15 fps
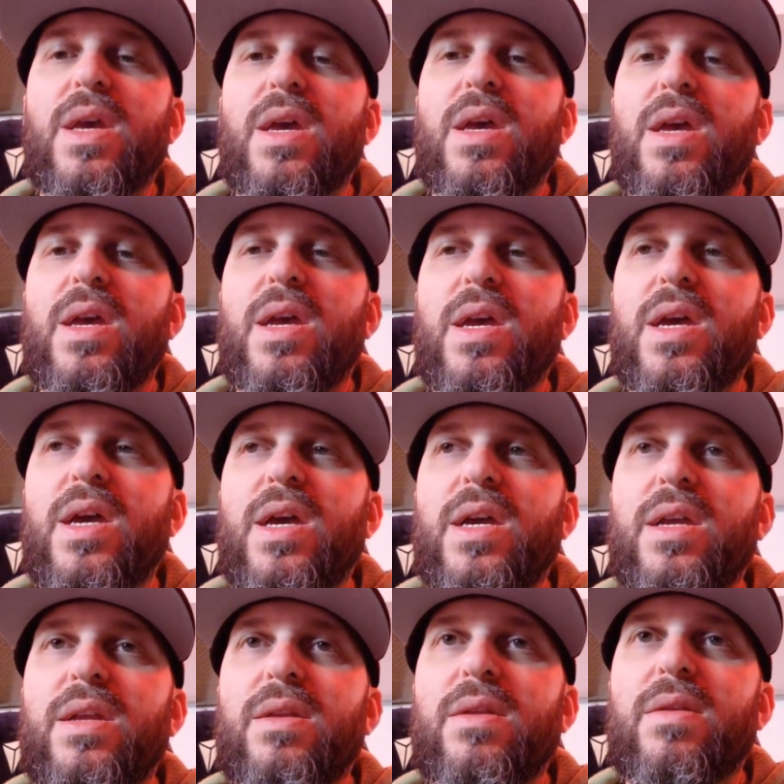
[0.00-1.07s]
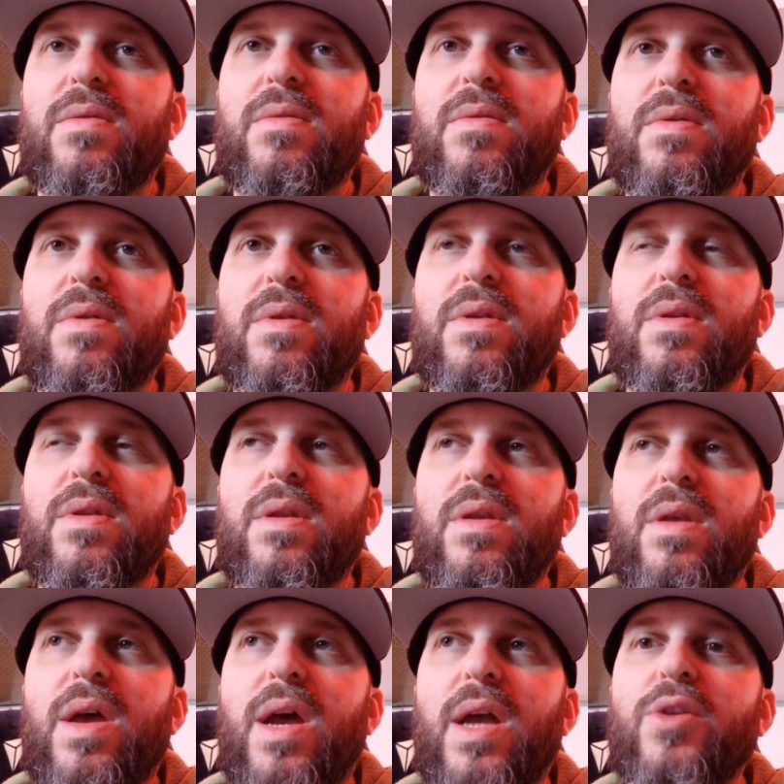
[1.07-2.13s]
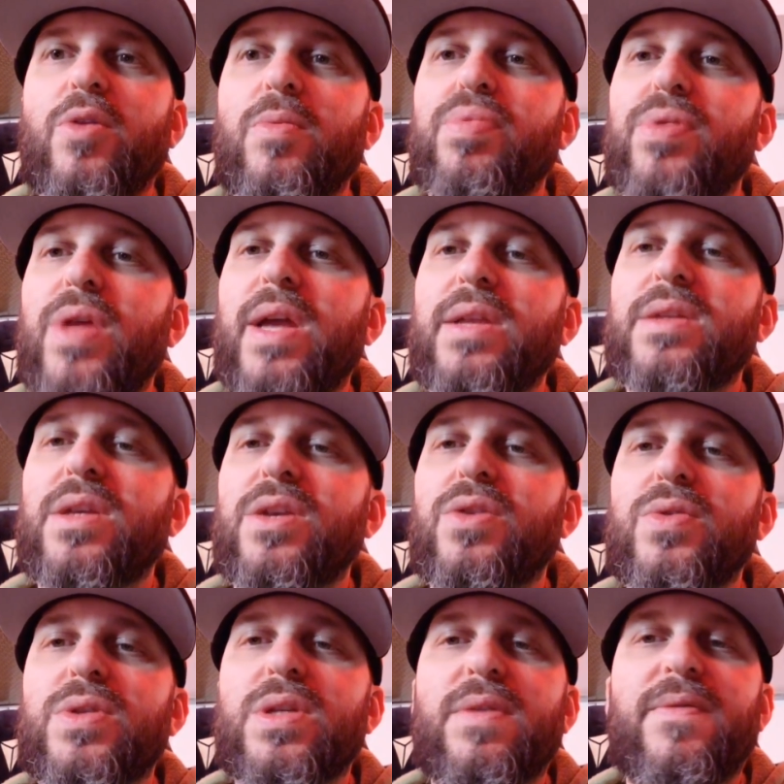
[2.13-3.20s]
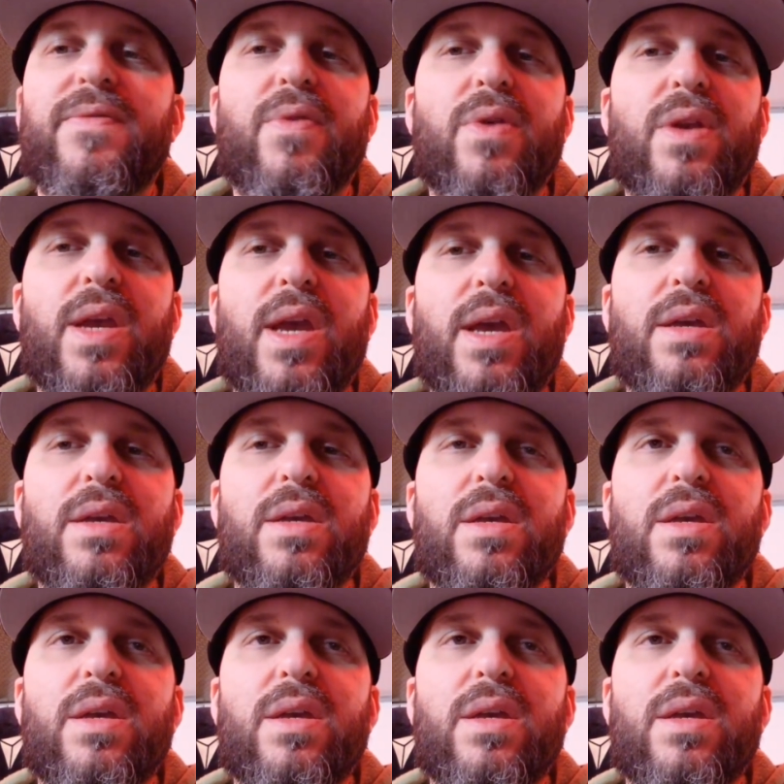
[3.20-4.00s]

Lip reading: And I don't plan to use it in 4K,